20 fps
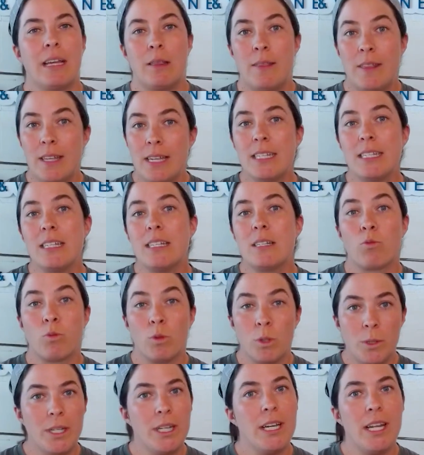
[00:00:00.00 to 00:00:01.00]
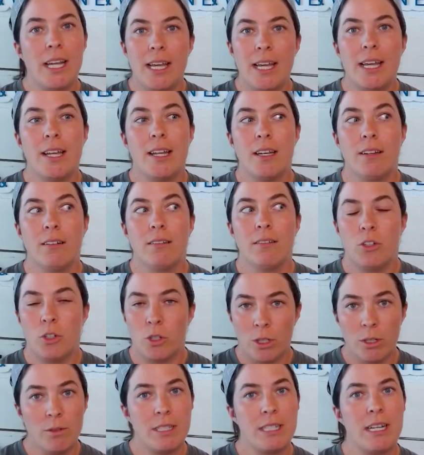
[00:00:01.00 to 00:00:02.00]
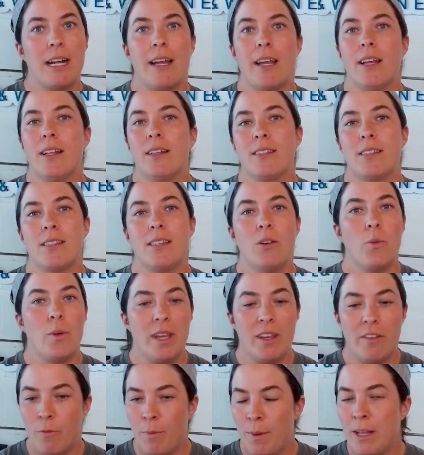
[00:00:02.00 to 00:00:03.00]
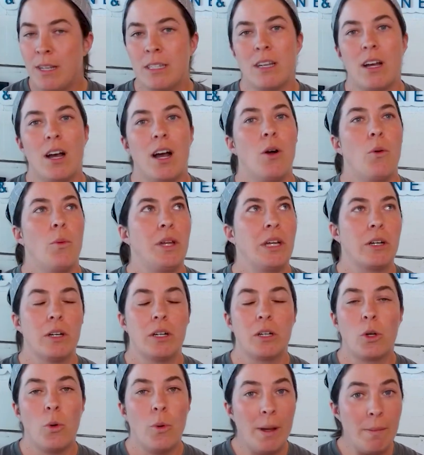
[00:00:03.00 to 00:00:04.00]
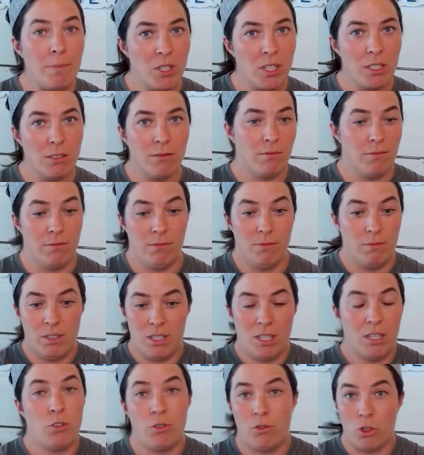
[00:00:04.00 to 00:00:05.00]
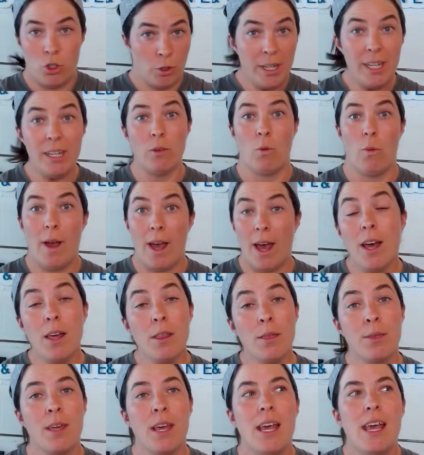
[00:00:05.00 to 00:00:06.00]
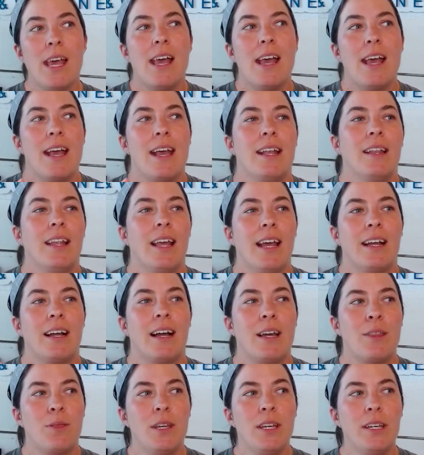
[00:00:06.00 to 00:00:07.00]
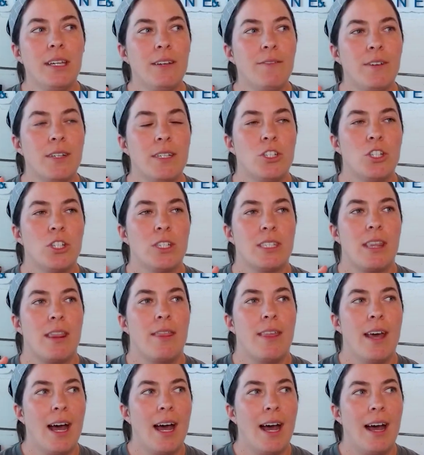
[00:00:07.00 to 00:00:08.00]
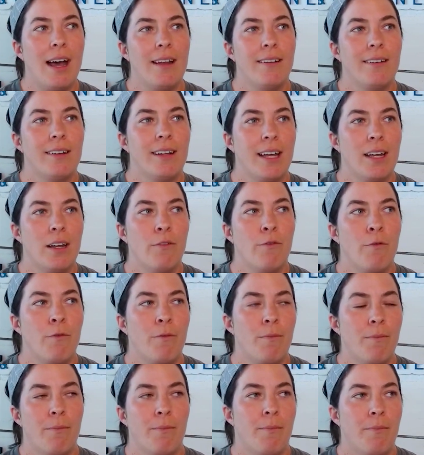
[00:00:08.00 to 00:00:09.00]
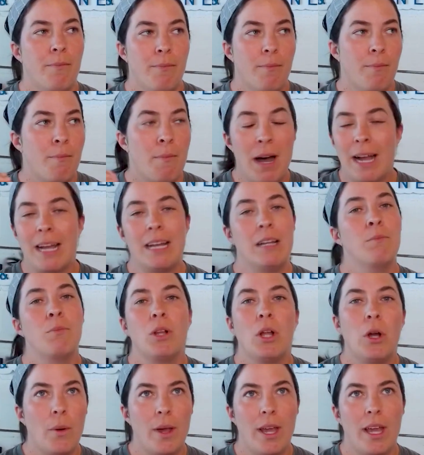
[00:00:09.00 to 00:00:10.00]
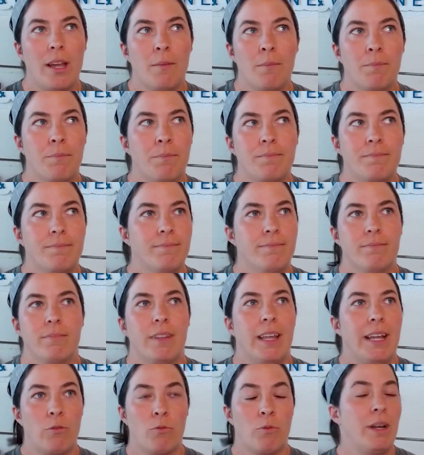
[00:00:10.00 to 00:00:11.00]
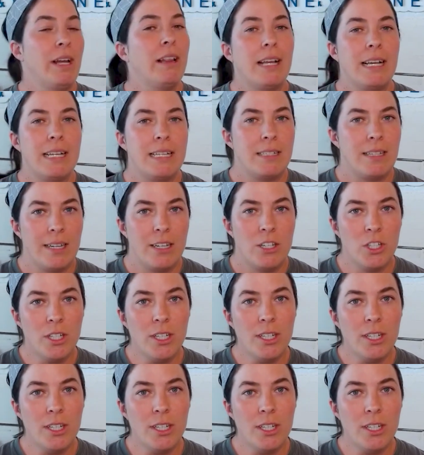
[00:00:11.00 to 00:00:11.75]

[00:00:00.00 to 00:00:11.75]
this is rooted in neuroscience that we have been taught we are equipped to treat with. And like I think even just that kind of mind blowing like realization